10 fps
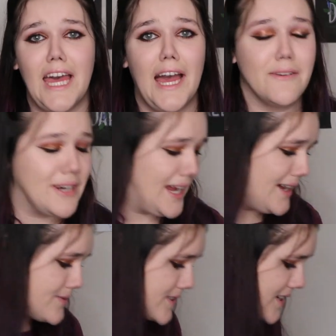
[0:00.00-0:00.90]
I would
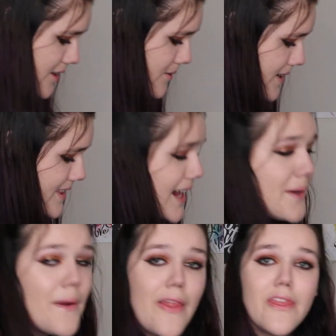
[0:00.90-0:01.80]
have to go with,
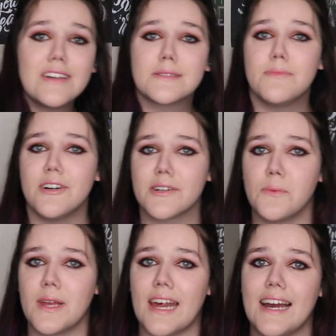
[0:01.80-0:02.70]
I read this book
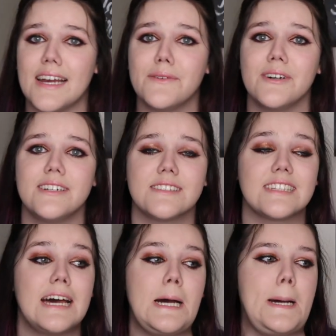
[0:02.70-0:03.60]
when I was